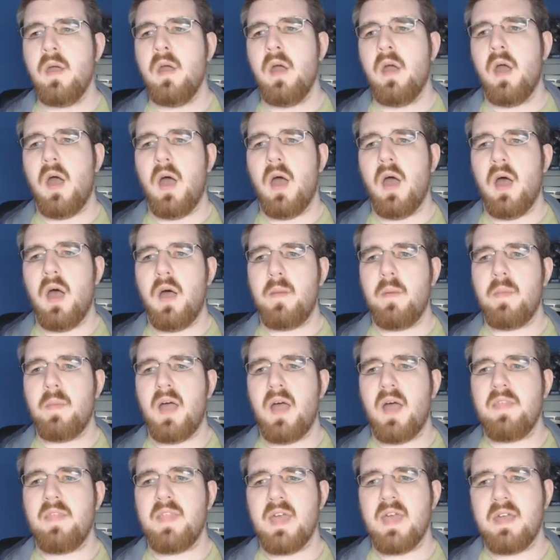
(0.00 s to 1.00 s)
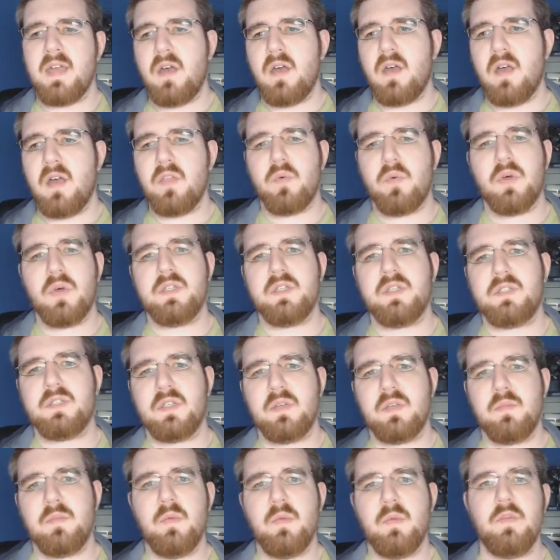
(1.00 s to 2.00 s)
Um, and then otherwise, going to
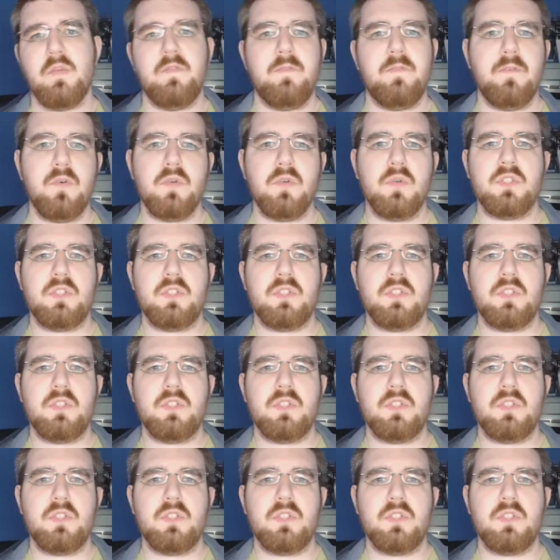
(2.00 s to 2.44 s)
be moving forward.